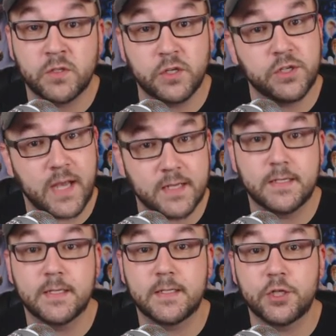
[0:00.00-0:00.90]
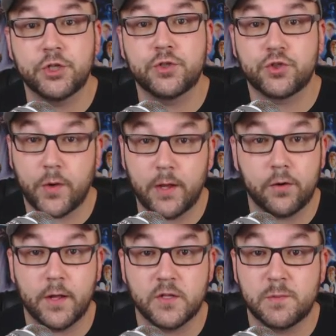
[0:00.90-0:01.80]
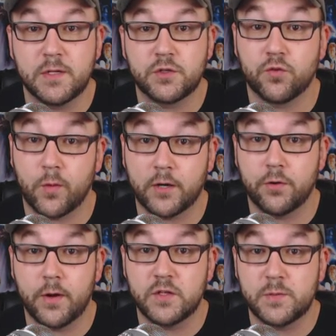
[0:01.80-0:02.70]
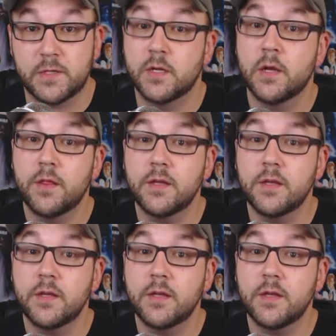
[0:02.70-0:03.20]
such as casting decisions, trailer announcements, director announcements,